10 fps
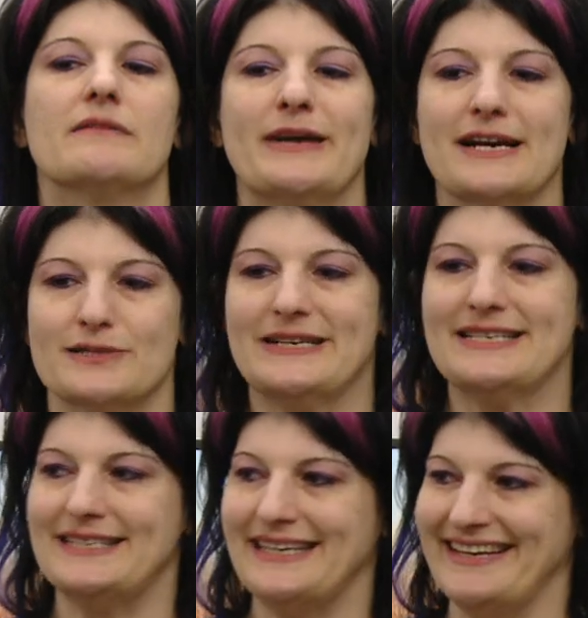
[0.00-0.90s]
because we
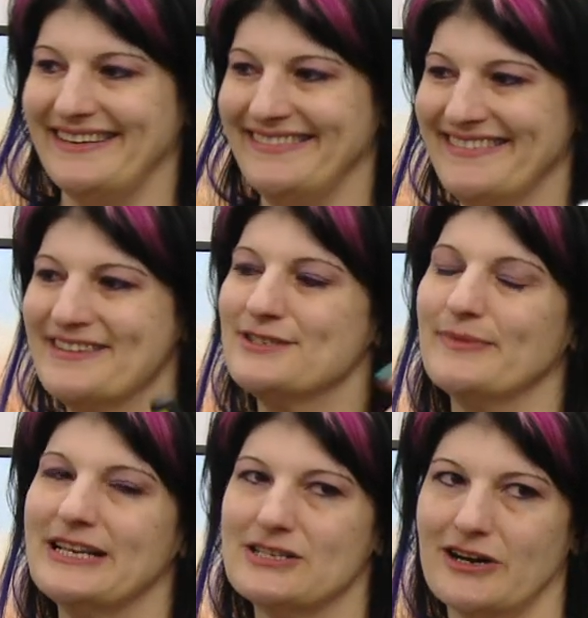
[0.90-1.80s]
see so
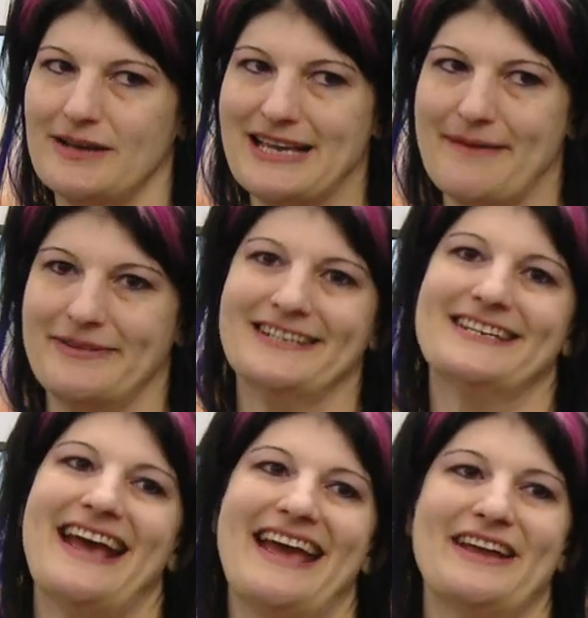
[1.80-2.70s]
many startups happening
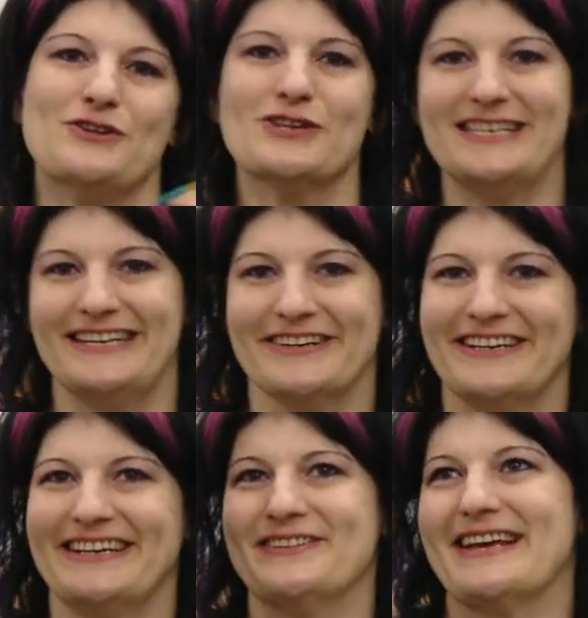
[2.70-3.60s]
today, and you just hear,
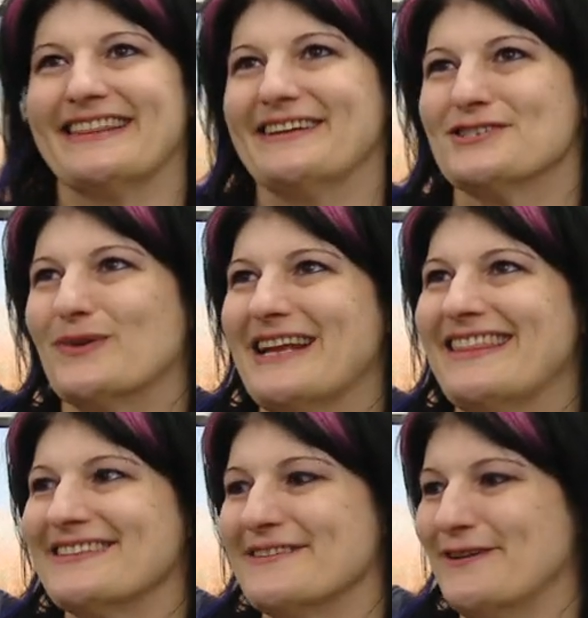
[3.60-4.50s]
you know, like the
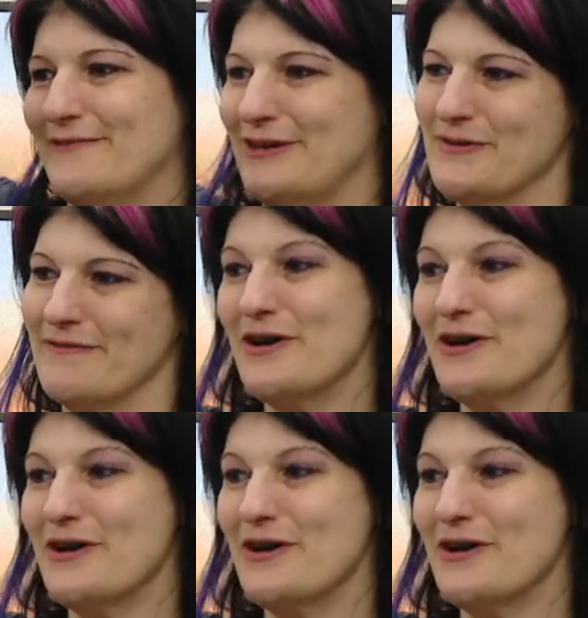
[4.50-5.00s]
20,000 foot view of,